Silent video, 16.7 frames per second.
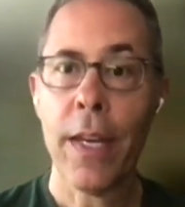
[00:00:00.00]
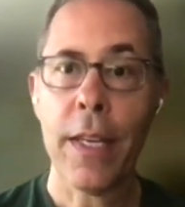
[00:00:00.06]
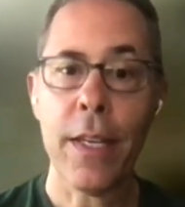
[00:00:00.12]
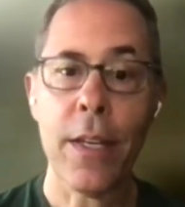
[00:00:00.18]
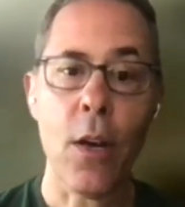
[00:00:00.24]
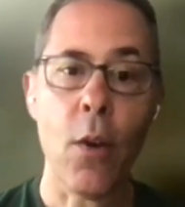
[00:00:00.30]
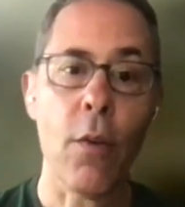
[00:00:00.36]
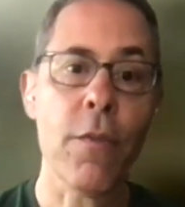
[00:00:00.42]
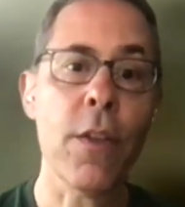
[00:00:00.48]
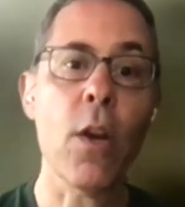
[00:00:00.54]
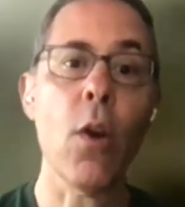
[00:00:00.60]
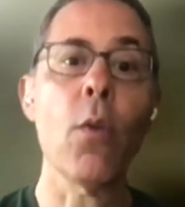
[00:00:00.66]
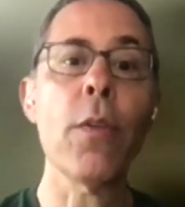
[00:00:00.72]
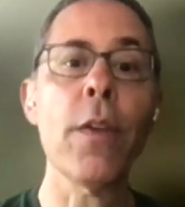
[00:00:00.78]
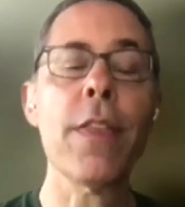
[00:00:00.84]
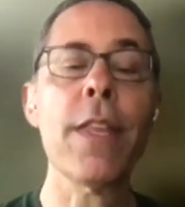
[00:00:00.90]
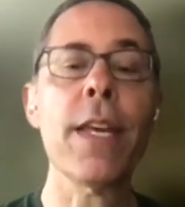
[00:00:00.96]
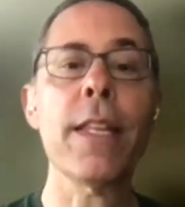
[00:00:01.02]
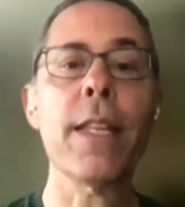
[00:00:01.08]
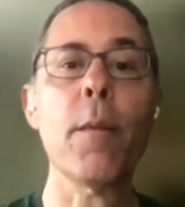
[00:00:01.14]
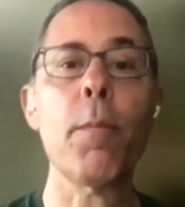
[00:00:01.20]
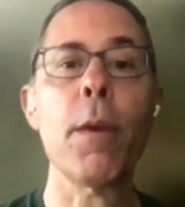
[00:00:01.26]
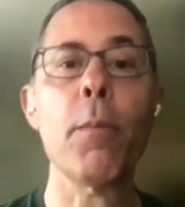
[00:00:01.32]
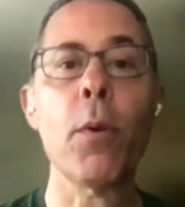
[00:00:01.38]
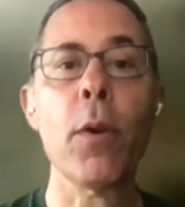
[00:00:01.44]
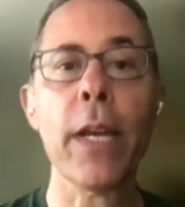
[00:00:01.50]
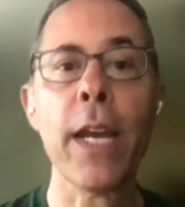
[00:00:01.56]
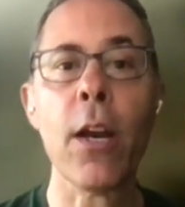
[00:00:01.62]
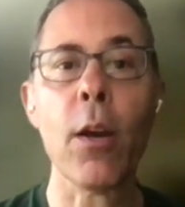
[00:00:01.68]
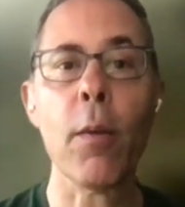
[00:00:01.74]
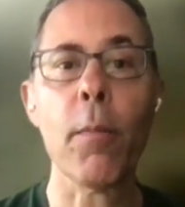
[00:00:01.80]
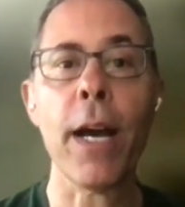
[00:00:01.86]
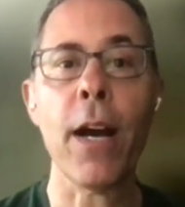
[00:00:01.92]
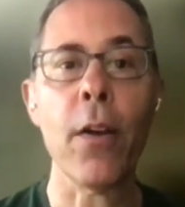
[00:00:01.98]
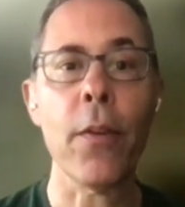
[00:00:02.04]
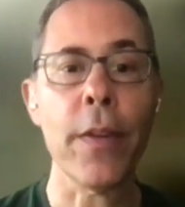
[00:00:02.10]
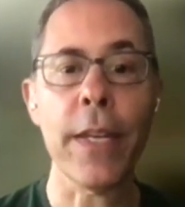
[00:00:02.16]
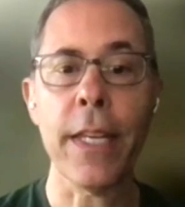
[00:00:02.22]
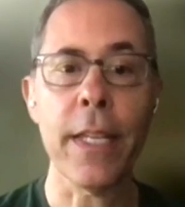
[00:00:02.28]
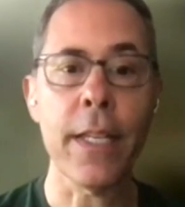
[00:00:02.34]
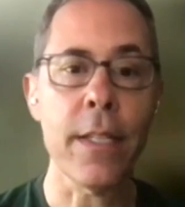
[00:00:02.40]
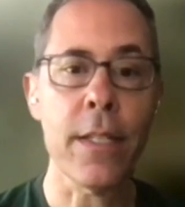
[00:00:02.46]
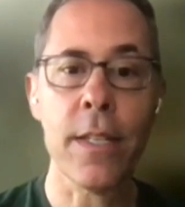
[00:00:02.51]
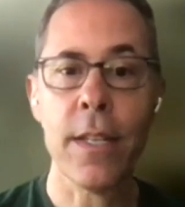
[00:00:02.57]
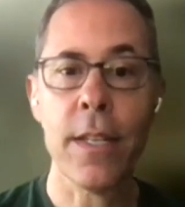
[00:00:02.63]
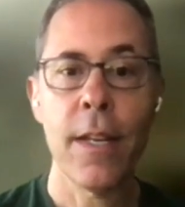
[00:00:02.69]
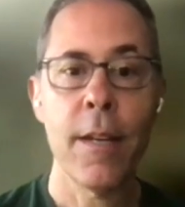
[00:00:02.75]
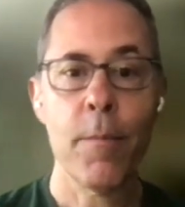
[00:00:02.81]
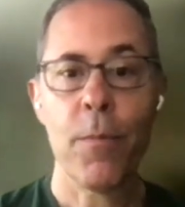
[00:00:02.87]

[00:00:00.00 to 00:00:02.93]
you know, if the only thing that people care about is